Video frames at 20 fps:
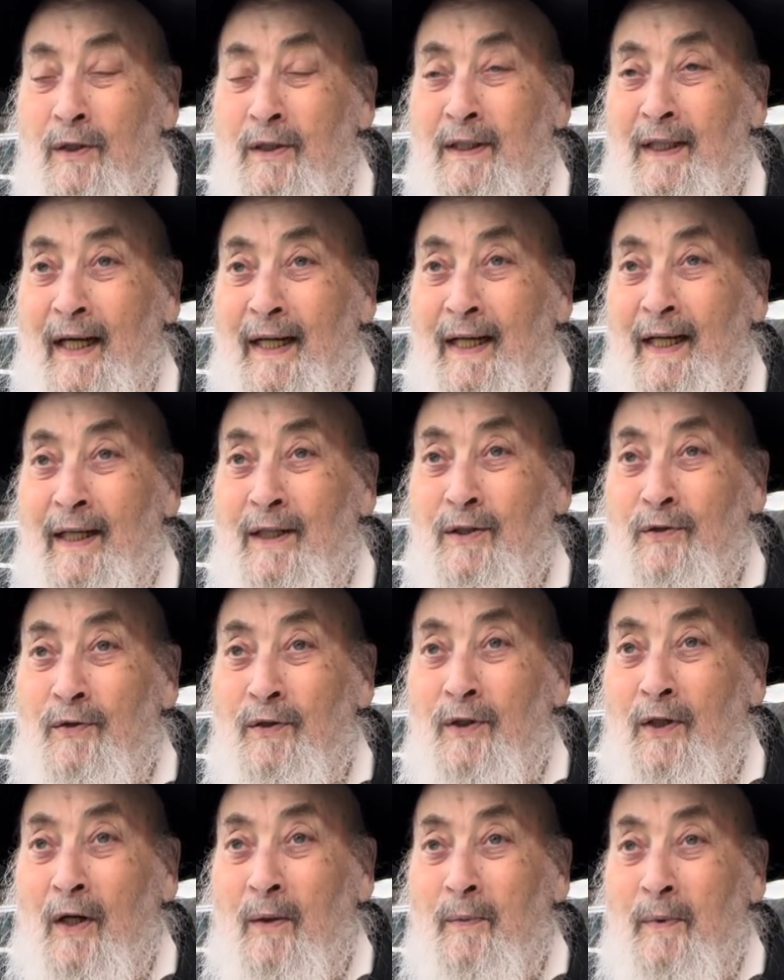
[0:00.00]
is not
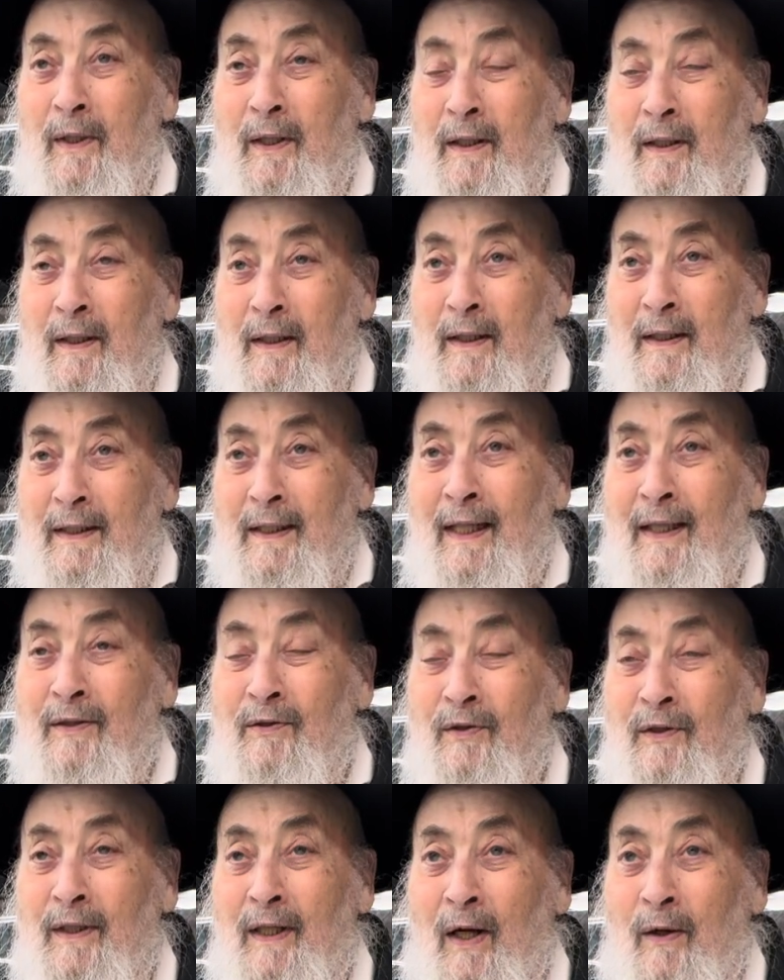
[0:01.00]
answering amen, is
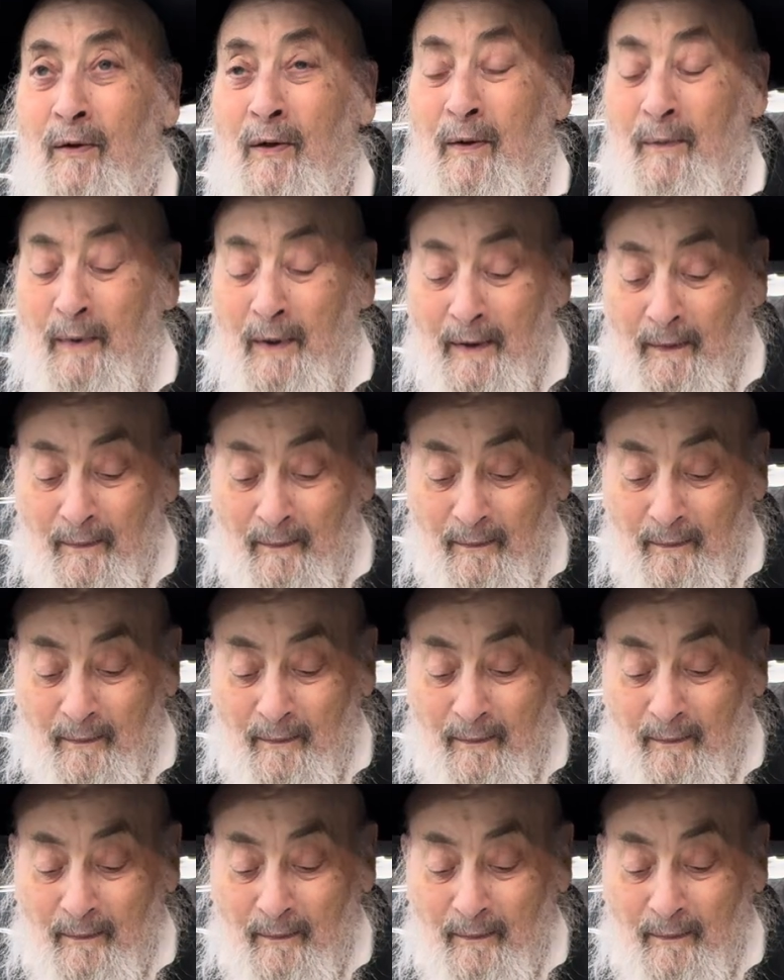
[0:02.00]
answering now amen.